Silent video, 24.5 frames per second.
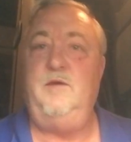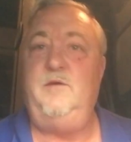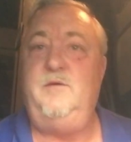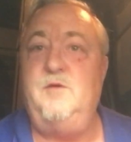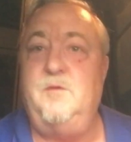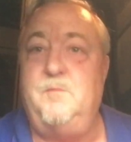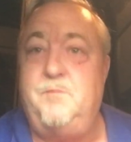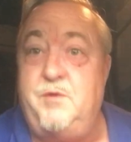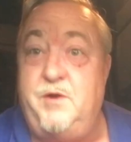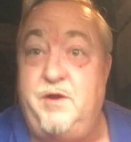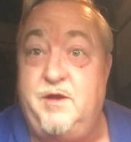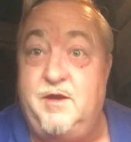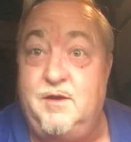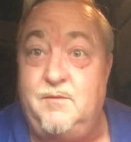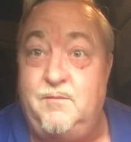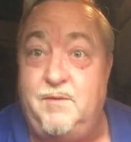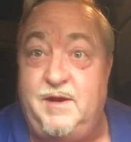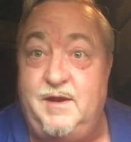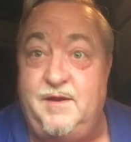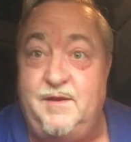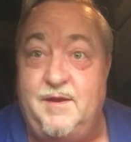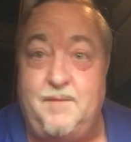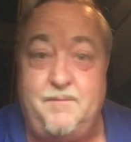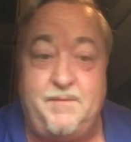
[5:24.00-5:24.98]
Doing pretty good
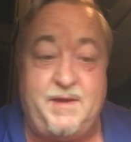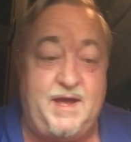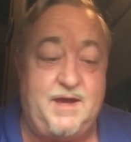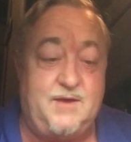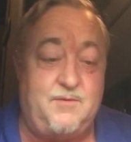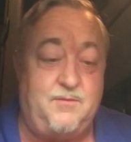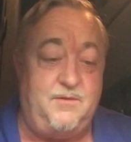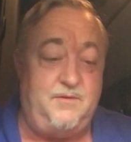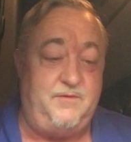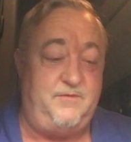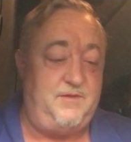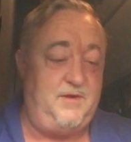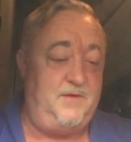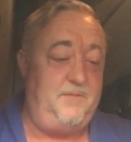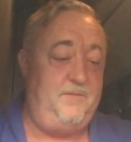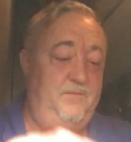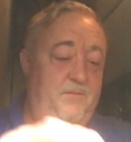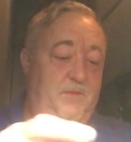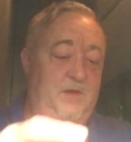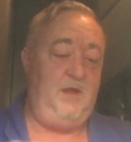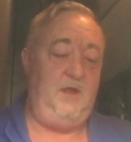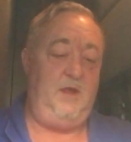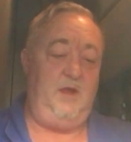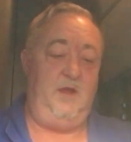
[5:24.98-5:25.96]
reading that backwards, huh?
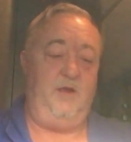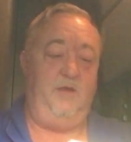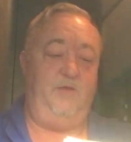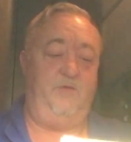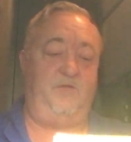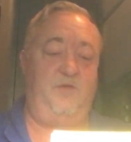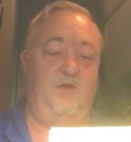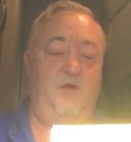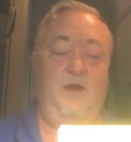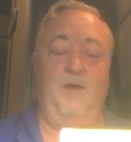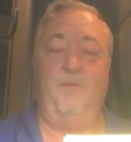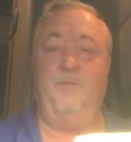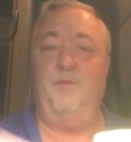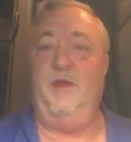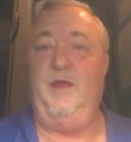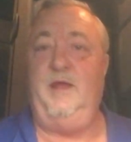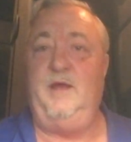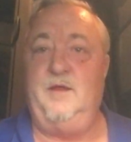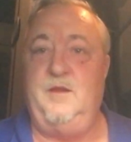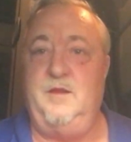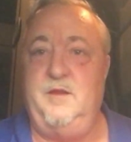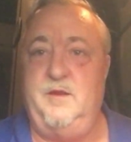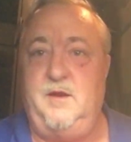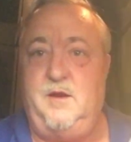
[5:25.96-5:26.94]
So I'm
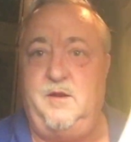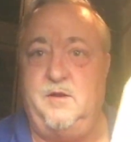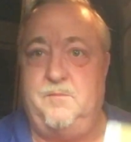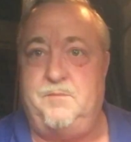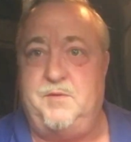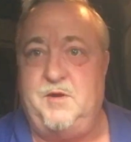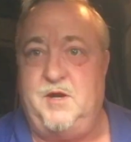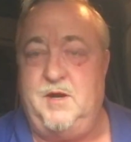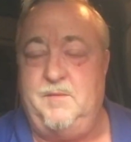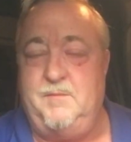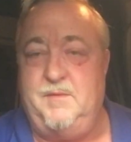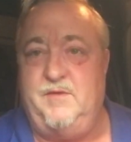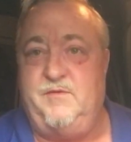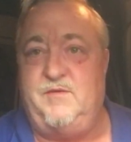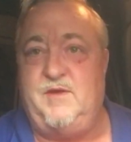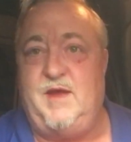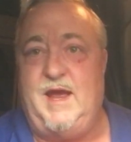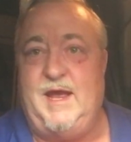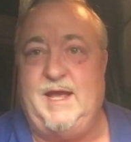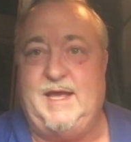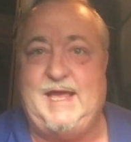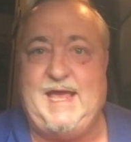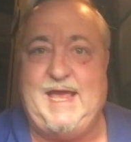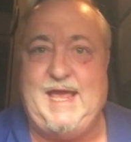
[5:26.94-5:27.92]
legal in all departments.
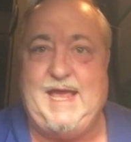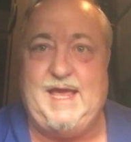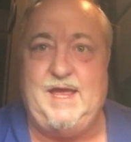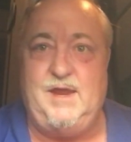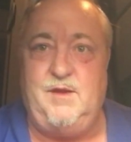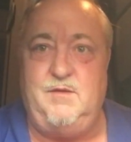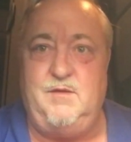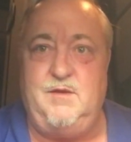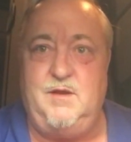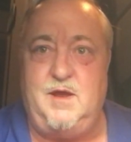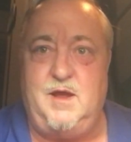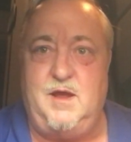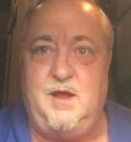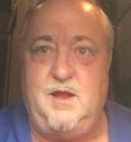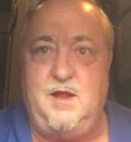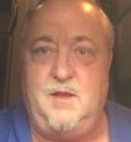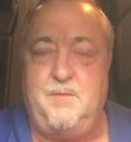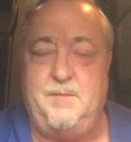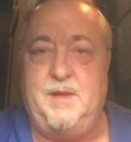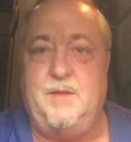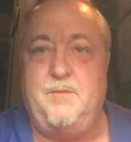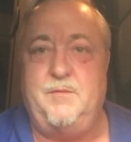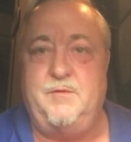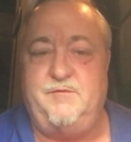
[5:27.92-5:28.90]

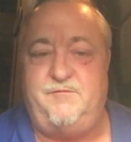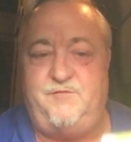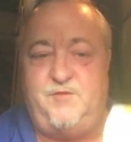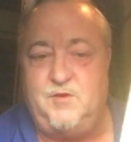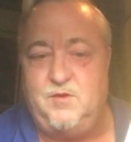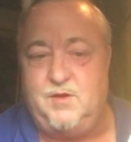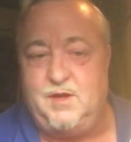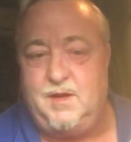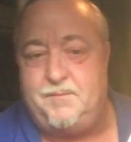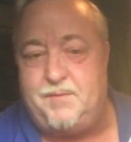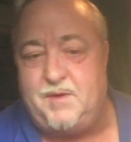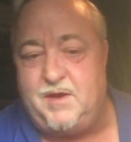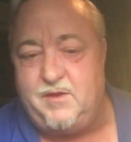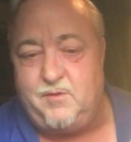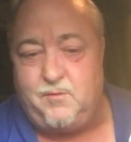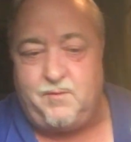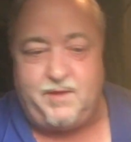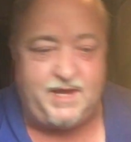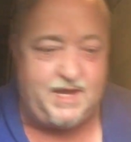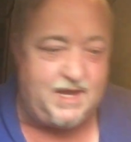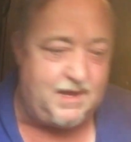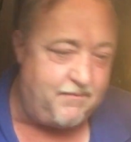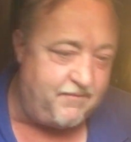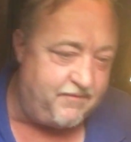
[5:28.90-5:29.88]
I'll be able to fuel up all the
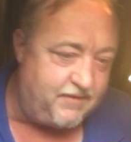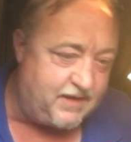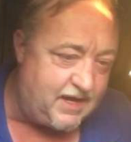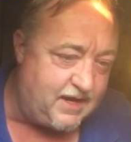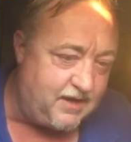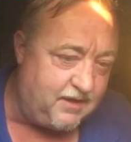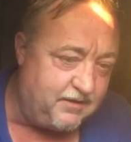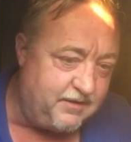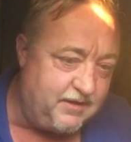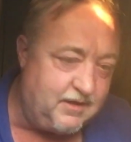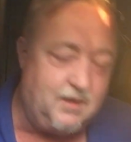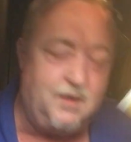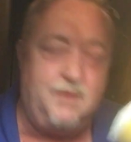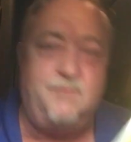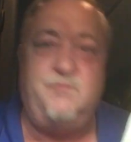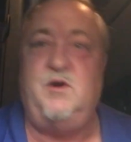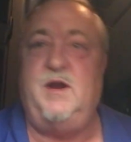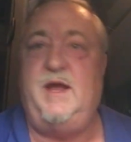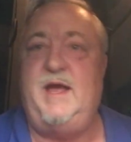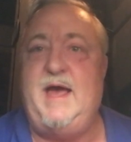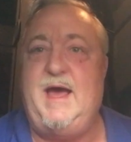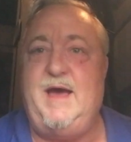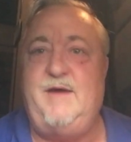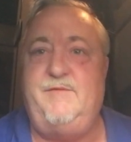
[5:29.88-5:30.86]
way. I've got a little
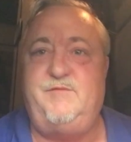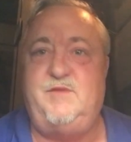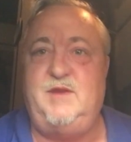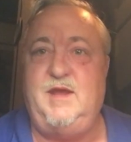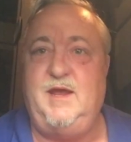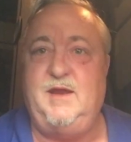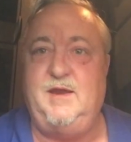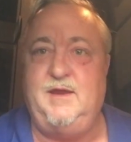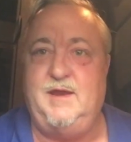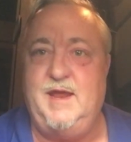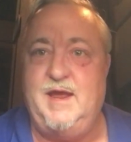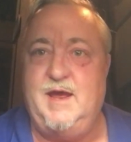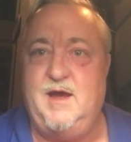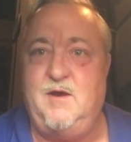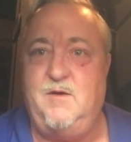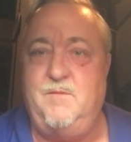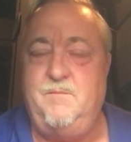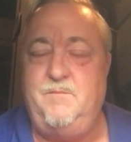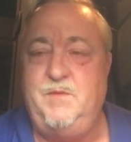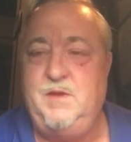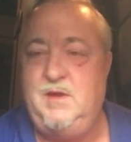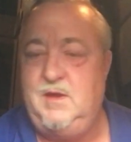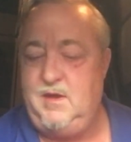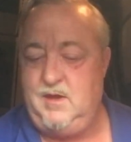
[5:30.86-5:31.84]
over a half tank
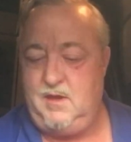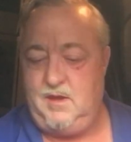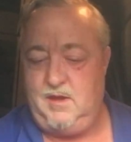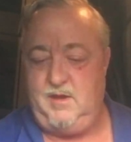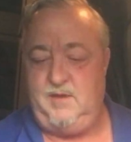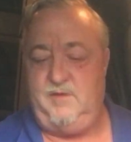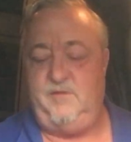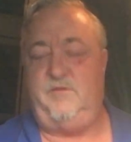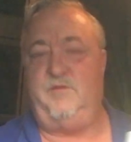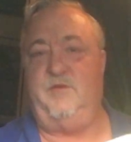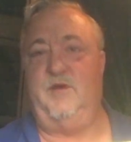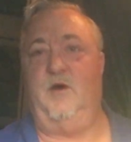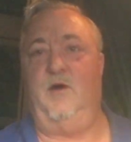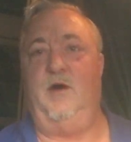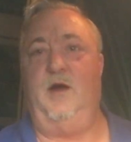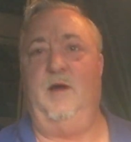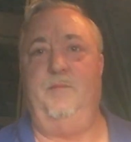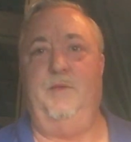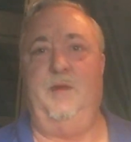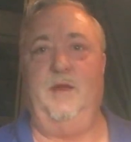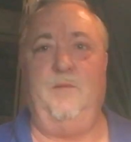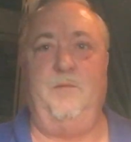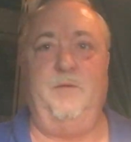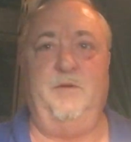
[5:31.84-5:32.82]
now, so
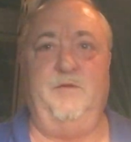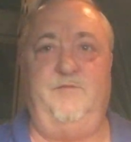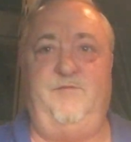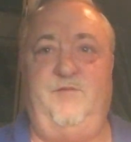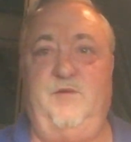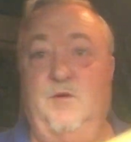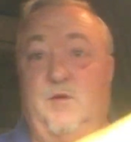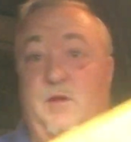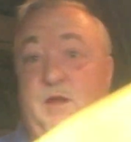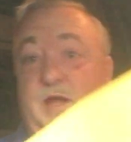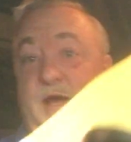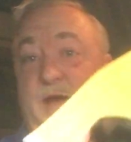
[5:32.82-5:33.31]
I'll be able to fuel